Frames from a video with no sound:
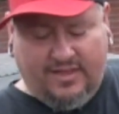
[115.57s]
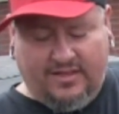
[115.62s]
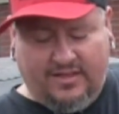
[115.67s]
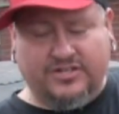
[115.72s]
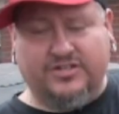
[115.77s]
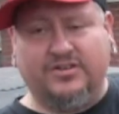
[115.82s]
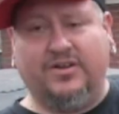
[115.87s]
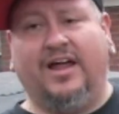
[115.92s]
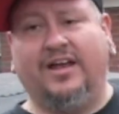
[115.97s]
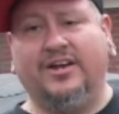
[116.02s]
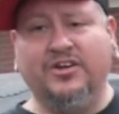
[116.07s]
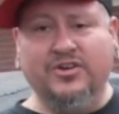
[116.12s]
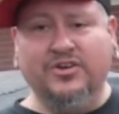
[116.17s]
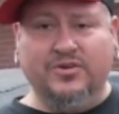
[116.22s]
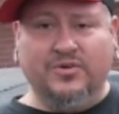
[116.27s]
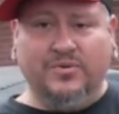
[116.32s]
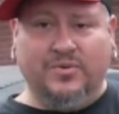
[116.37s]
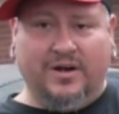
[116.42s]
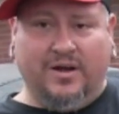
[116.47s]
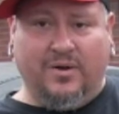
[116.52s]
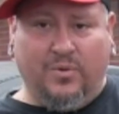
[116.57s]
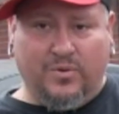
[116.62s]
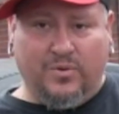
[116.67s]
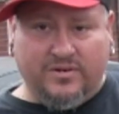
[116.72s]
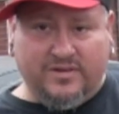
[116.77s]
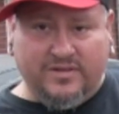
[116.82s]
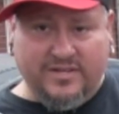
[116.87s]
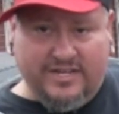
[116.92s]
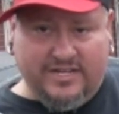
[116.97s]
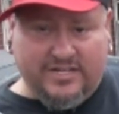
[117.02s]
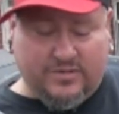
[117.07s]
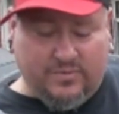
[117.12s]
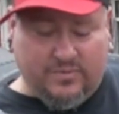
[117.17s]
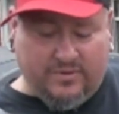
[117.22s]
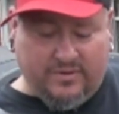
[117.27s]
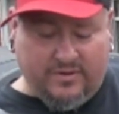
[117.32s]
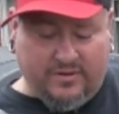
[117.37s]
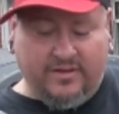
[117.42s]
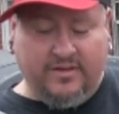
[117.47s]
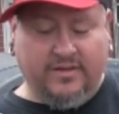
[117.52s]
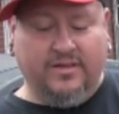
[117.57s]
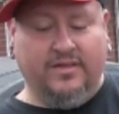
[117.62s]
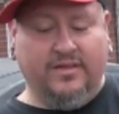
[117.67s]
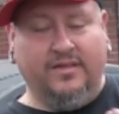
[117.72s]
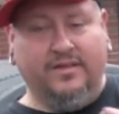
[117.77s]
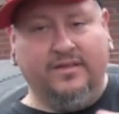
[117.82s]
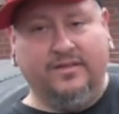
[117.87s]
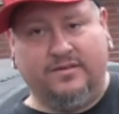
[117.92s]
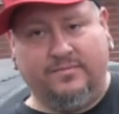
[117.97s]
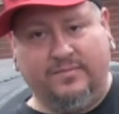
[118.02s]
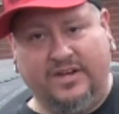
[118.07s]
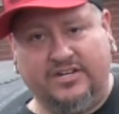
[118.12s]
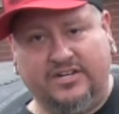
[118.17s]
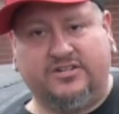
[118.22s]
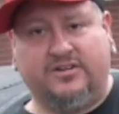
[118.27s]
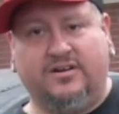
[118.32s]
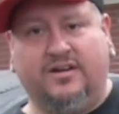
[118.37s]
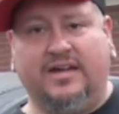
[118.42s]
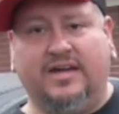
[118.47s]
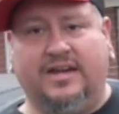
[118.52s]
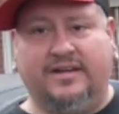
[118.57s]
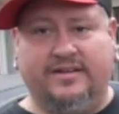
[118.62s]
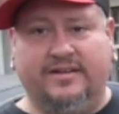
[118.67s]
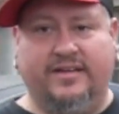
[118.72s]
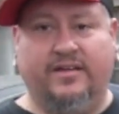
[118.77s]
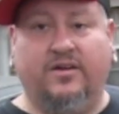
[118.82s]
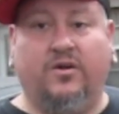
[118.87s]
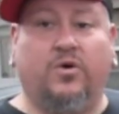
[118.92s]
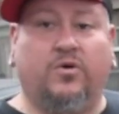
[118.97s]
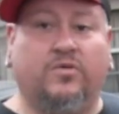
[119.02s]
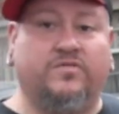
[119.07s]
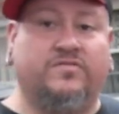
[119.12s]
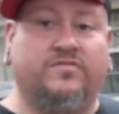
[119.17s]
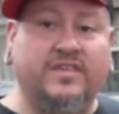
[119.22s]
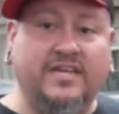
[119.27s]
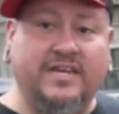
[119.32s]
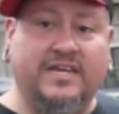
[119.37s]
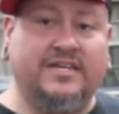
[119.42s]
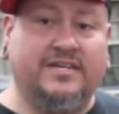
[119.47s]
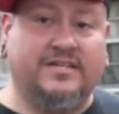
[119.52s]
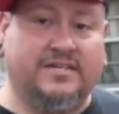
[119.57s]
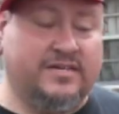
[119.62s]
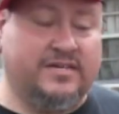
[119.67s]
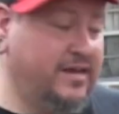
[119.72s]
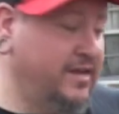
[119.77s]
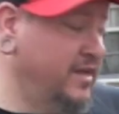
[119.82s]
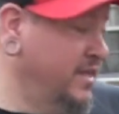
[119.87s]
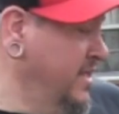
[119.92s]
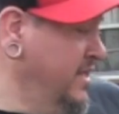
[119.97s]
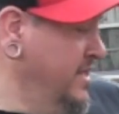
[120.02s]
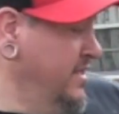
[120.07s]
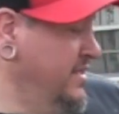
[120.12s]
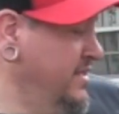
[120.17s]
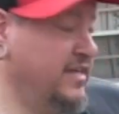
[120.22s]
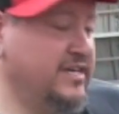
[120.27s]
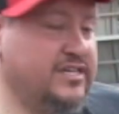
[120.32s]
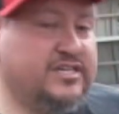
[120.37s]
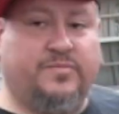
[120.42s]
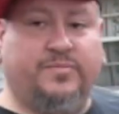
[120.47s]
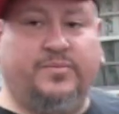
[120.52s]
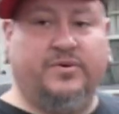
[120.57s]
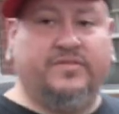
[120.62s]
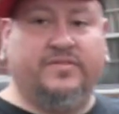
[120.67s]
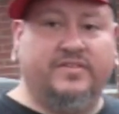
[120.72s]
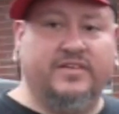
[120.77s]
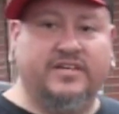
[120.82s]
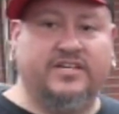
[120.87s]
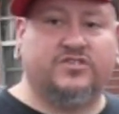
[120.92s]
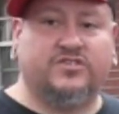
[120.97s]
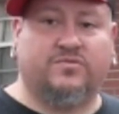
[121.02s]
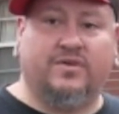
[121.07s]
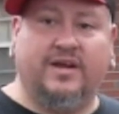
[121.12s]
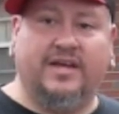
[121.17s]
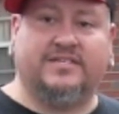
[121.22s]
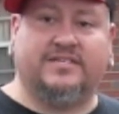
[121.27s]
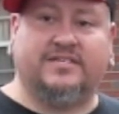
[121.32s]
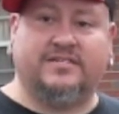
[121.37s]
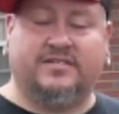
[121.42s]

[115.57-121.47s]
So I knew when I ordered this one, make sure I got a DR. This is to put this racing